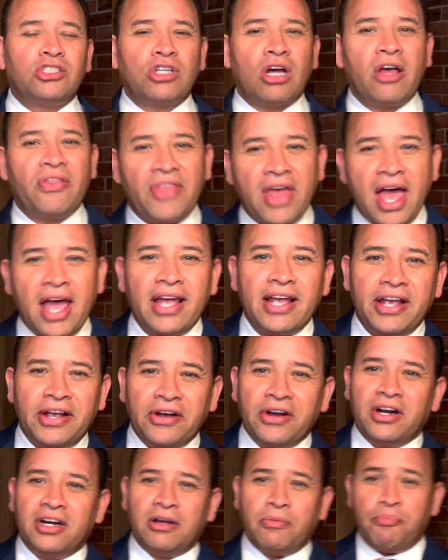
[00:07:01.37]
on that
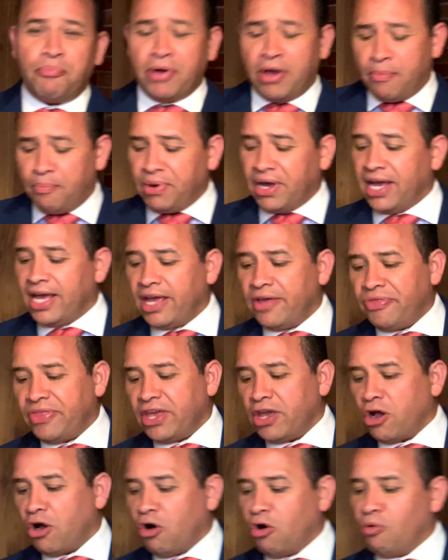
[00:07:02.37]
here in a bit. But in
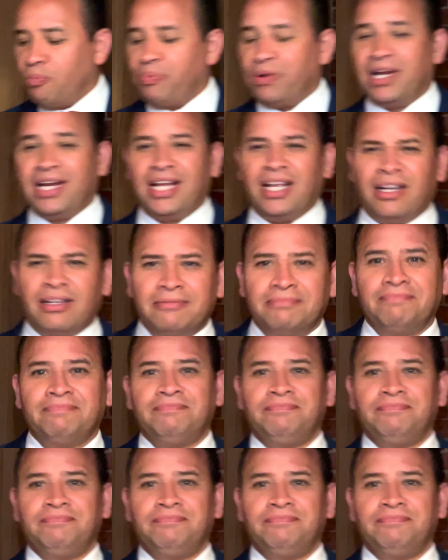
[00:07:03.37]
the opening,